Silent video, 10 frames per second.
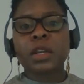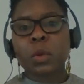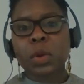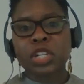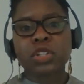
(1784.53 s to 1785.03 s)
and
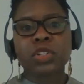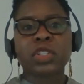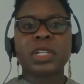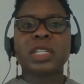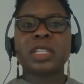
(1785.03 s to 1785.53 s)
the
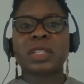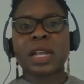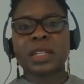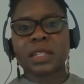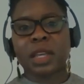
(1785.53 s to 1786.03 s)
questions that
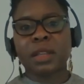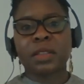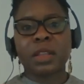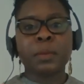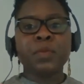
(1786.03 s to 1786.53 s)
he's asking.